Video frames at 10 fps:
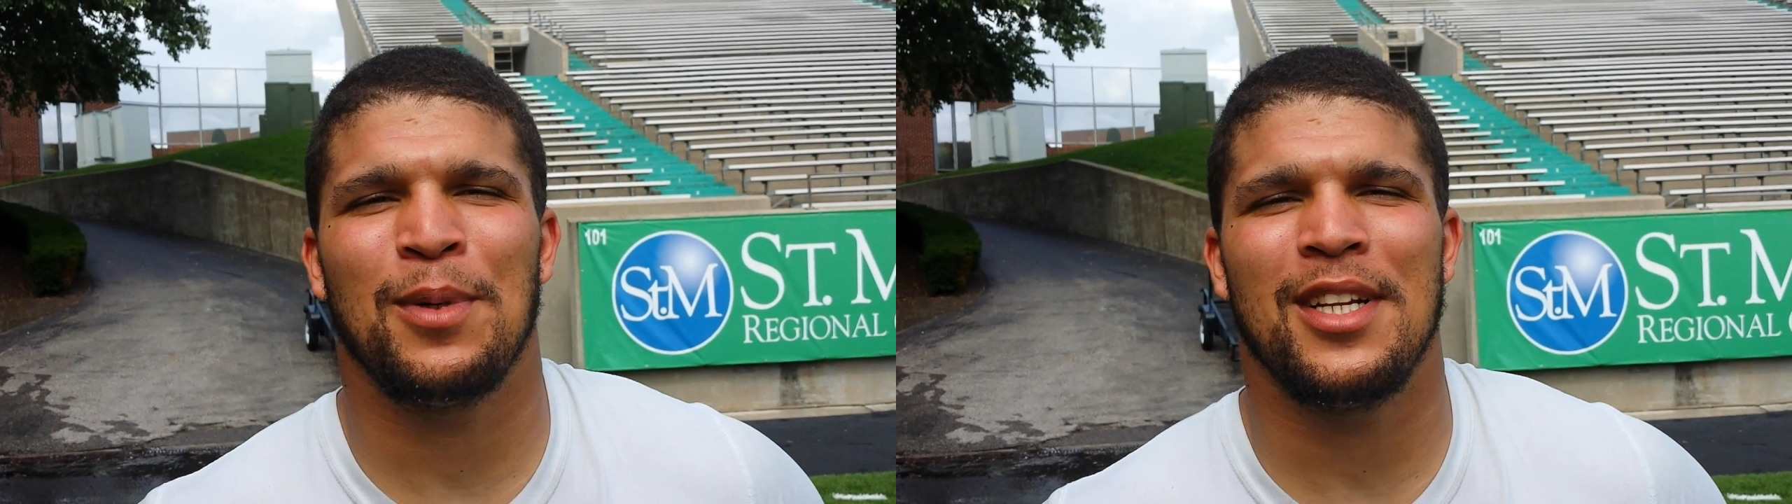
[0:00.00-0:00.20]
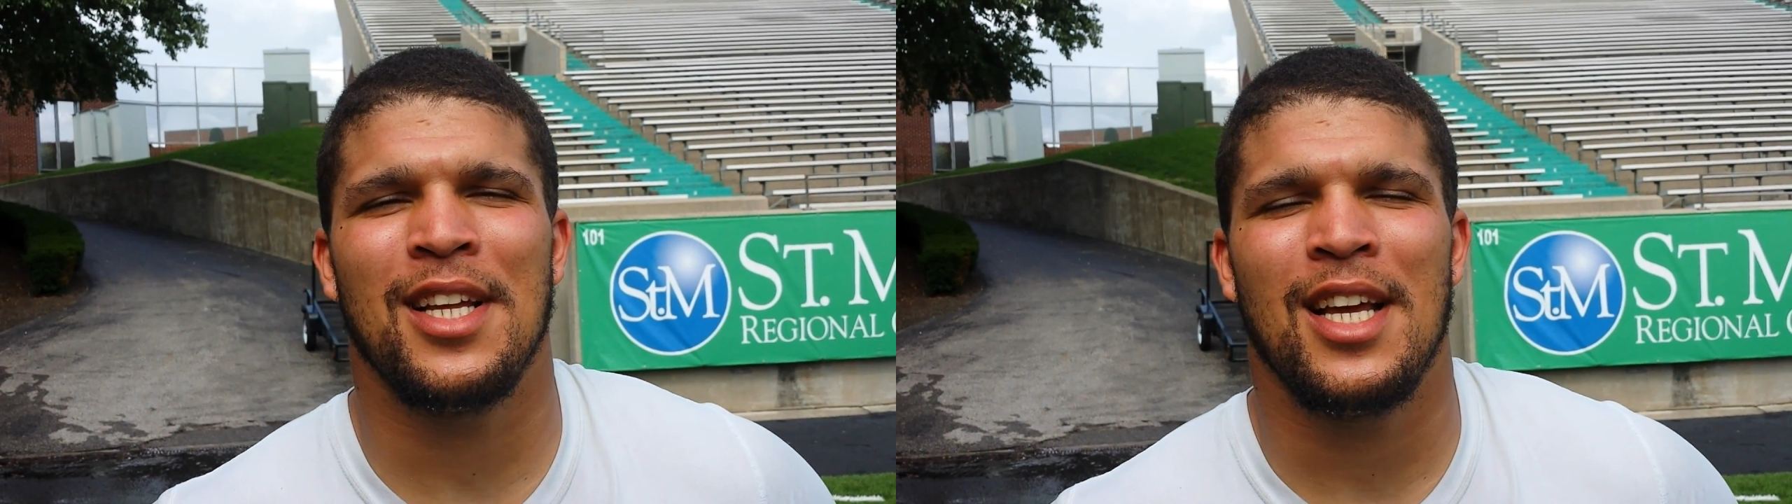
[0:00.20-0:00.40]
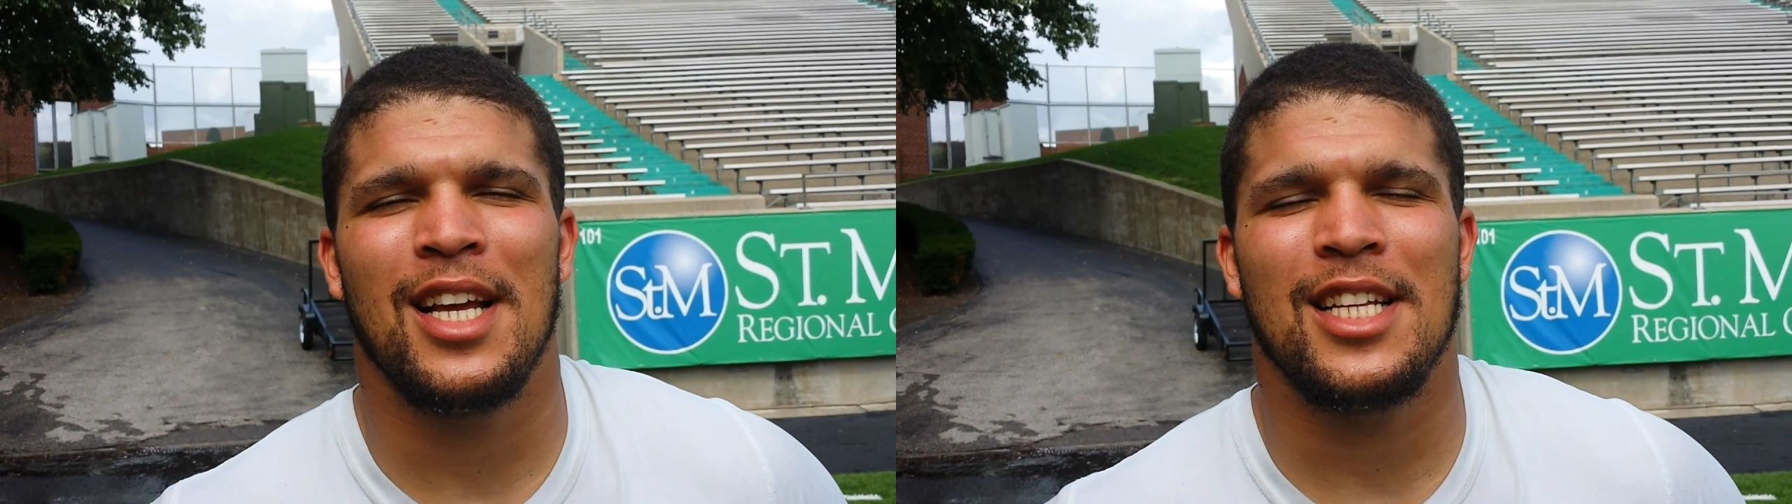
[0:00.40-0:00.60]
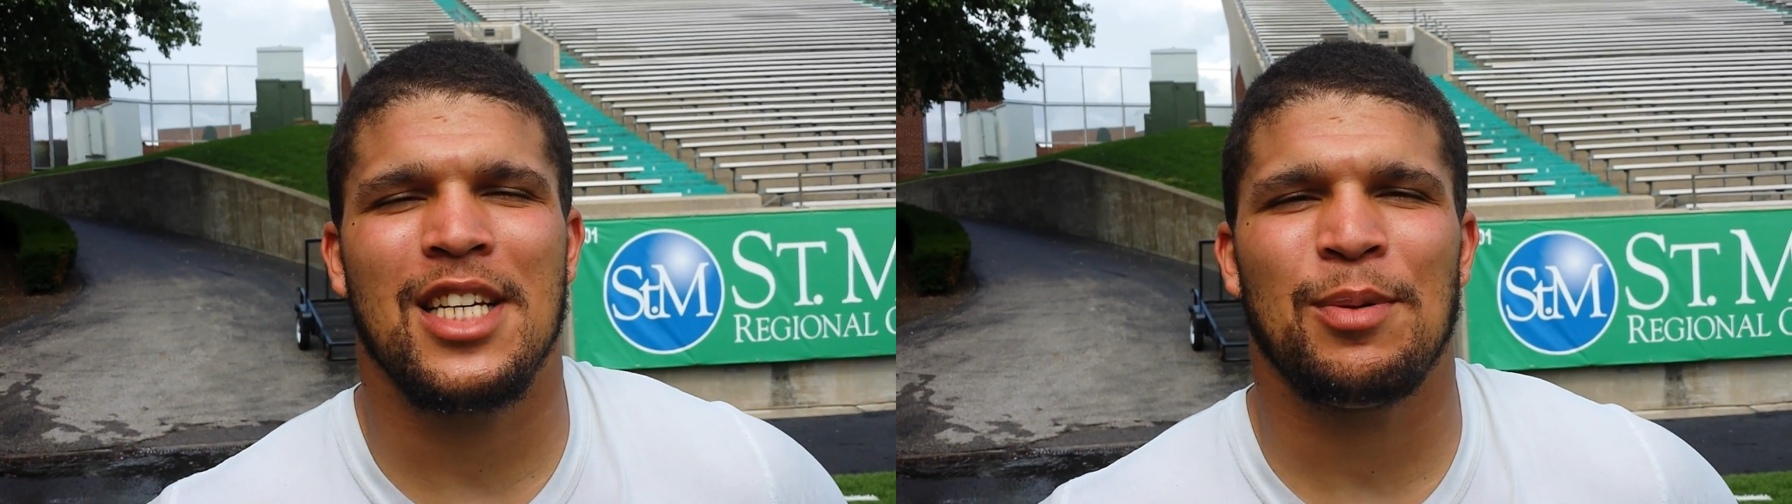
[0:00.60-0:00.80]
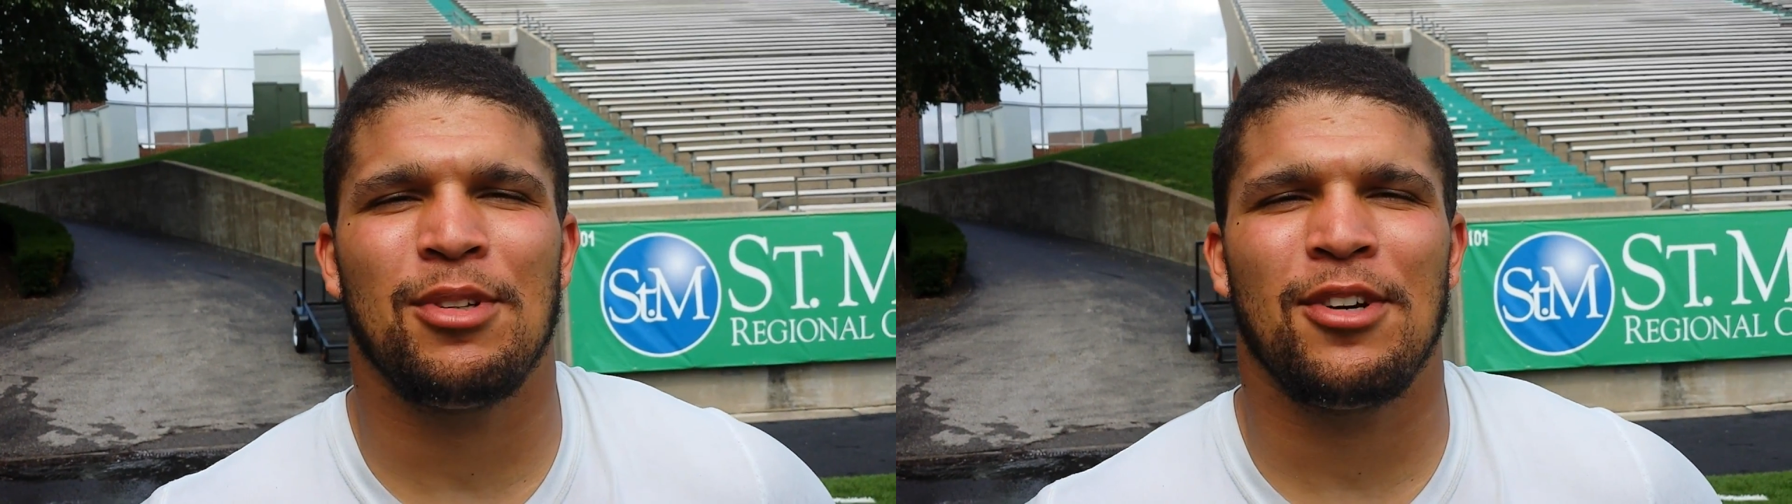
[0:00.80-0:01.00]
But it's
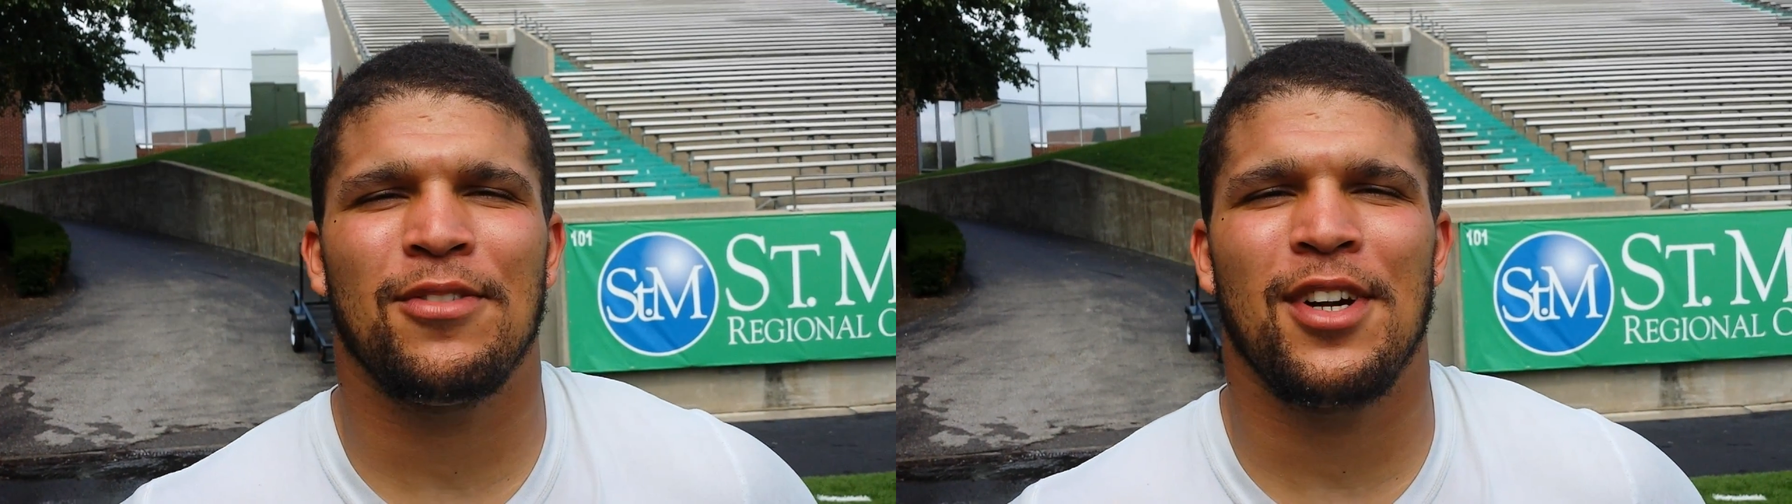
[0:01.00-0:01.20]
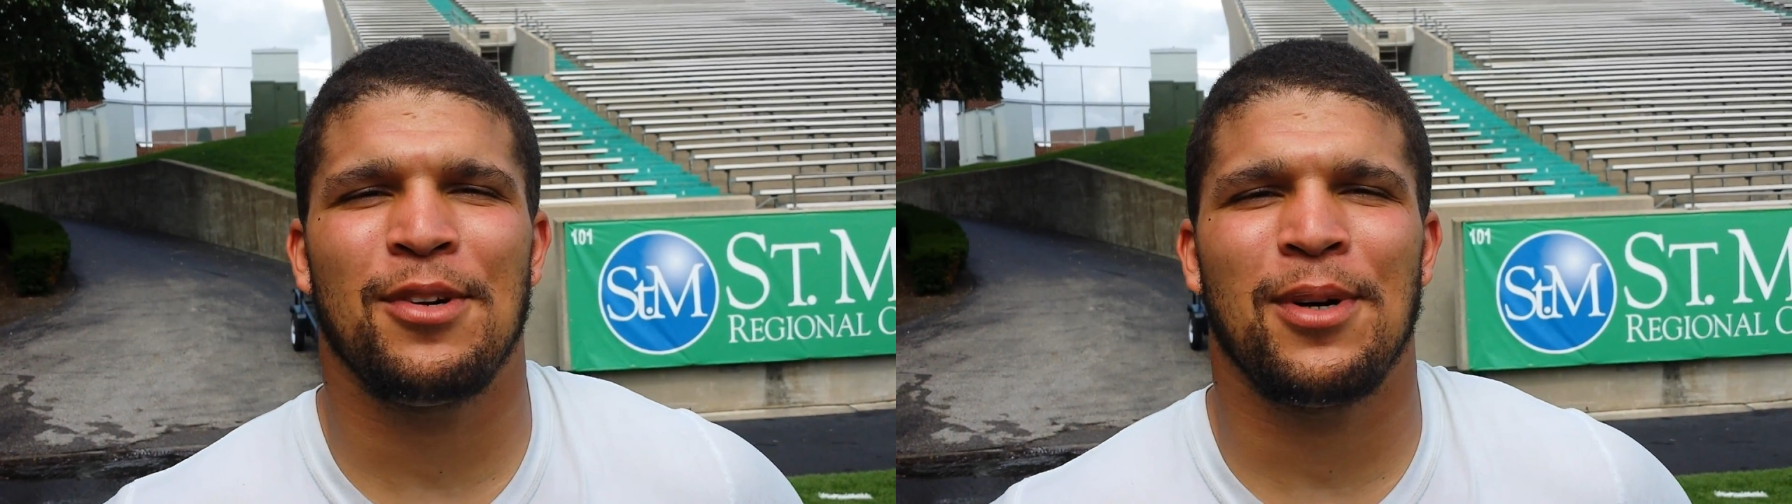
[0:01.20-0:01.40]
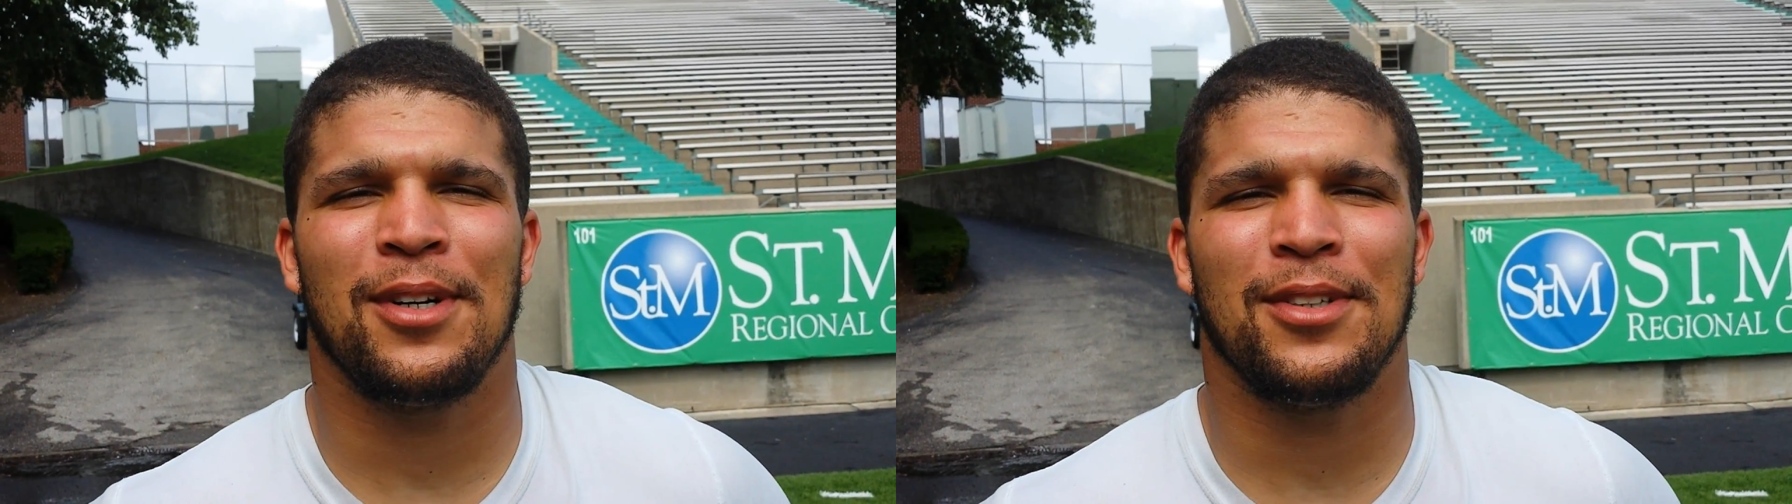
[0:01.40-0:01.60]
coming along very well.